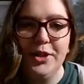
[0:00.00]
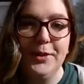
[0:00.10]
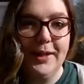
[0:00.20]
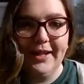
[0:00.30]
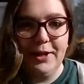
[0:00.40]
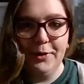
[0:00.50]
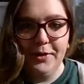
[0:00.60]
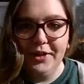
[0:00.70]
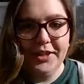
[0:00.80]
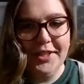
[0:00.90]
just so I
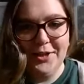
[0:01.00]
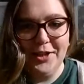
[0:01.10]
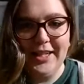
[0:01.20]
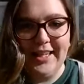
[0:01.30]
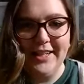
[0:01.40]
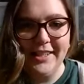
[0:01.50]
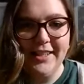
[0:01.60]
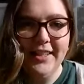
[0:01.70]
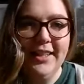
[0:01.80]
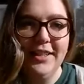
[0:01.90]
know you're
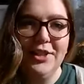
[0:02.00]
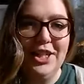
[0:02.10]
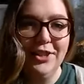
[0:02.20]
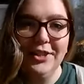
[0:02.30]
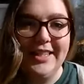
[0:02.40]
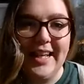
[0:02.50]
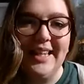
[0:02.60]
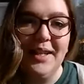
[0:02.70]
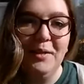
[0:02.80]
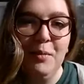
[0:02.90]
here. Share your
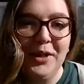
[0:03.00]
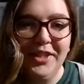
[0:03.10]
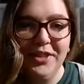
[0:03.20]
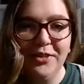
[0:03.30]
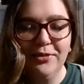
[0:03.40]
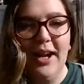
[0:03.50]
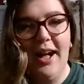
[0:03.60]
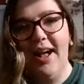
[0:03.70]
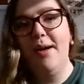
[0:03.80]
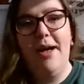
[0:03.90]
name, where you're
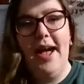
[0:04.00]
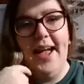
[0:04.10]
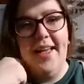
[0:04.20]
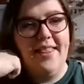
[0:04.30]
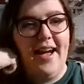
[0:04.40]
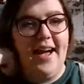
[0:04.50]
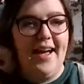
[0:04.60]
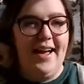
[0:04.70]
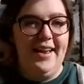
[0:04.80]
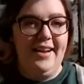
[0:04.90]
from, and
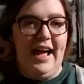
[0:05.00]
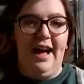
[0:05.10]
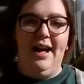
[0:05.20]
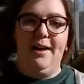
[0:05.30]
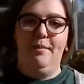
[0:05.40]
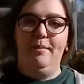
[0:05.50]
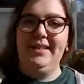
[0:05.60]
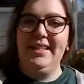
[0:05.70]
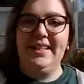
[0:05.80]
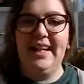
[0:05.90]

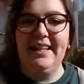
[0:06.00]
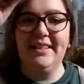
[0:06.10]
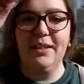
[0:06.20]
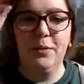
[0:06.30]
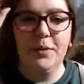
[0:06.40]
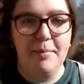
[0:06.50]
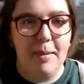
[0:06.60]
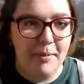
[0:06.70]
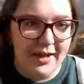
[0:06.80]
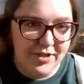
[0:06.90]
then today's little
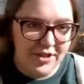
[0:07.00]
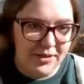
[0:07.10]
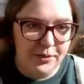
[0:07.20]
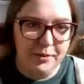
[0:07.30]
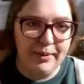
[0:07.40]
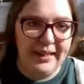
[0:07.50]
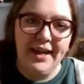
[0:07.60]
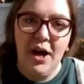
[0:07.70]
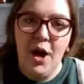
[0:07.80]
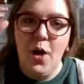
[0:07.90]
warm-up question will
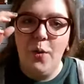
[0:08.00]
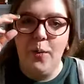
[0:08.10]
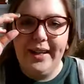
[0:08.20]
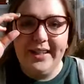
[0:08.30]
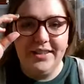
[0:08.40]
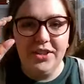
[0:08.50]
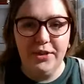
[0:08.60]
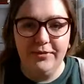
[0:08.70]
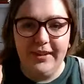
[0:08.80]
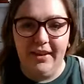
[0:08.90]
be, what is
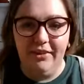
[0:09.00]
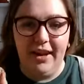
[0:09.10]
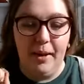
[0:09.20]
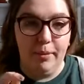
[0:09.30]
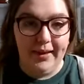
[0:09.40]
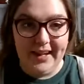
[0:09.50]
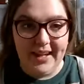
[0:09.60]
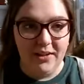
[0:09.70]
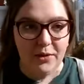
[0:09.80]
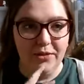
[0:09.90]
your favorite
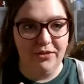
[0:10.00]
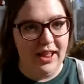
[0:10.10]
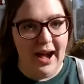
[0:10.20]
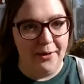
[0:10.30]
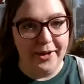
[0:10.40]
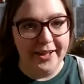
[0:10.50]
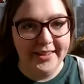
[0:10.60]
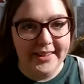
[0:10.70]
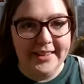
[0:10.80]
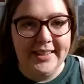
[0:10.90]
plant or
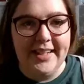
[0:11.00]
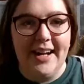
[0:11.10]
flower?